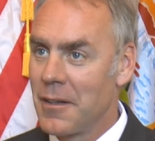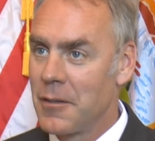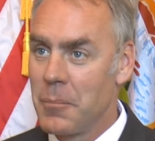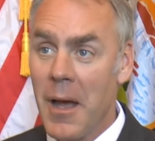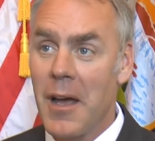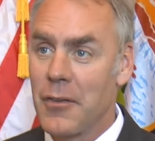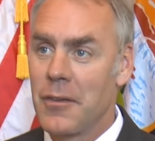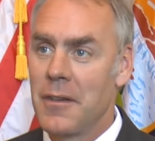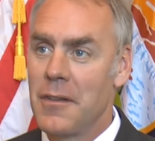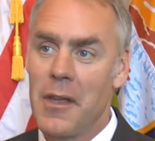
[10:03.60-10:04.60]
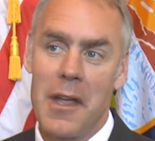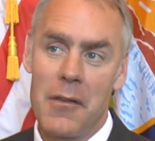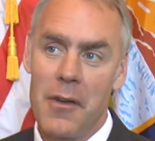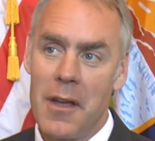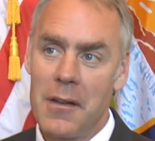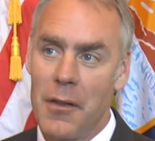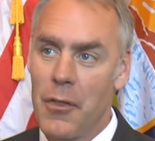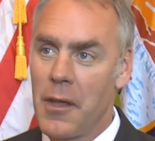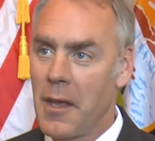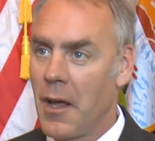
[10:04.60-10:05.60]
does best, is innovate
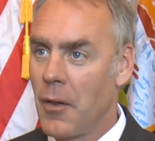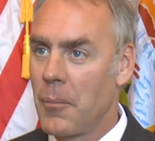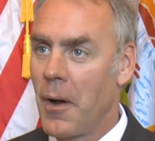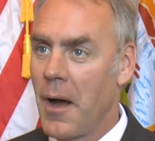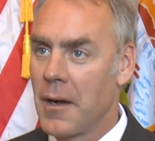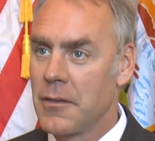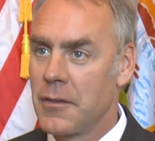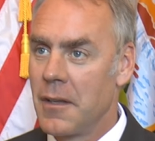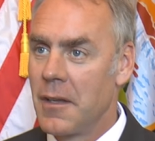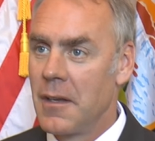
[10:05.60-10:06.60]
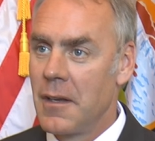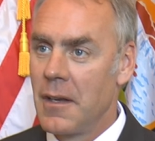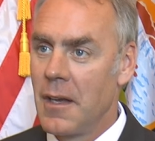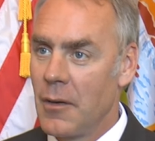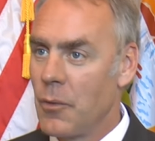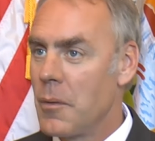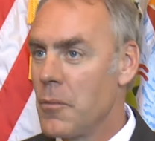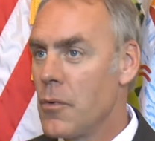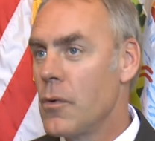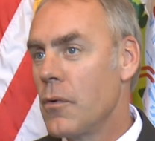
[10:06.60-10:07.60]
and think out of the box and
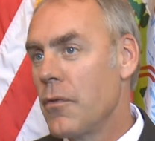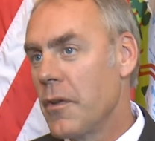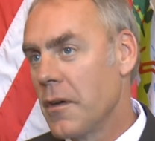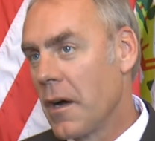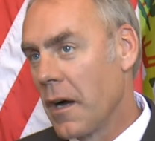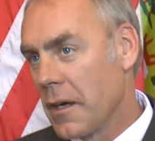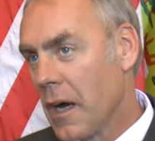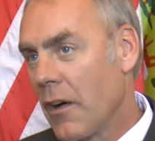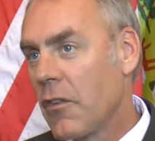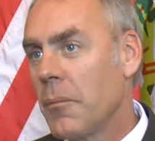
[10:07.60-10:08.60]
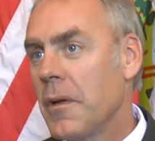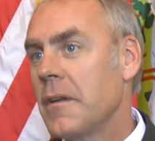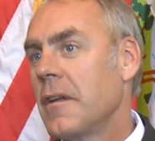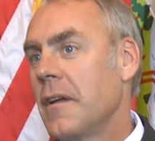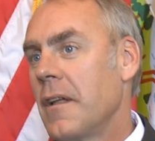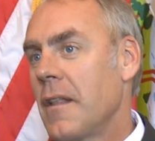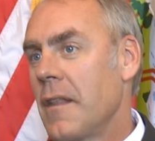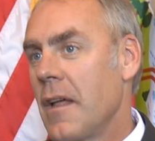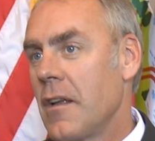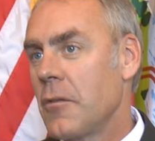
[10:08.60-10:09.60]
remove a government
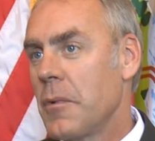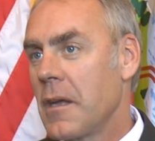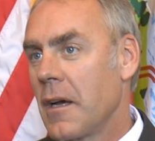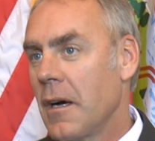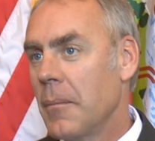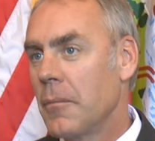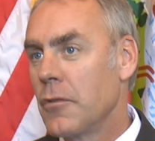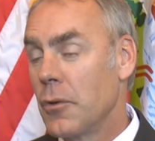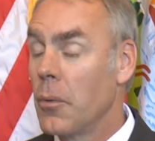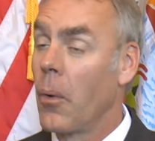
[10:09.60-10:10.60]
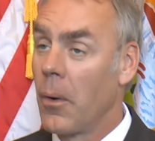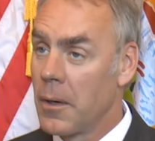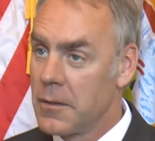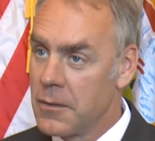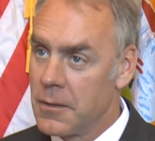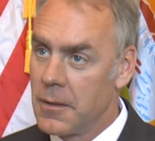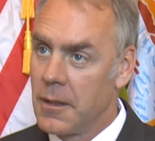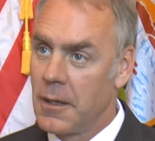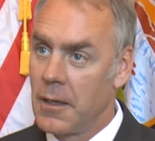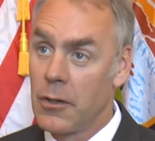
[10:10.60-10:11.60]
that has become too large,
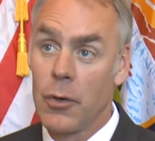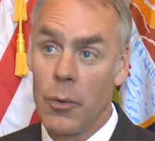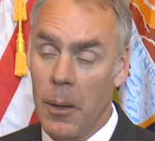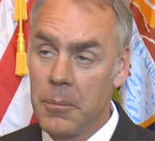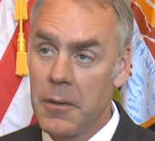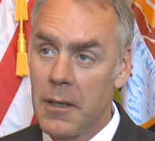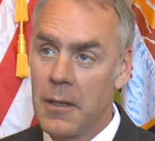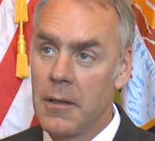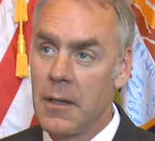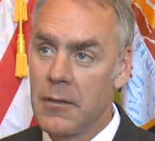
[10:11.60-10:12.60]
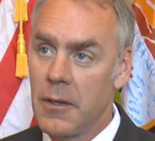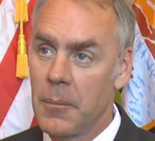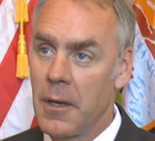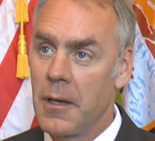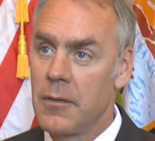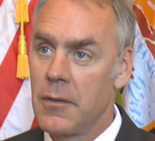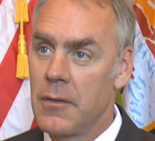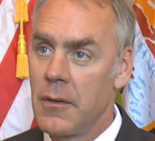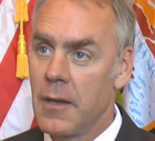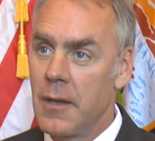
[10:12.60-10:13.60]
corrupt in some cases,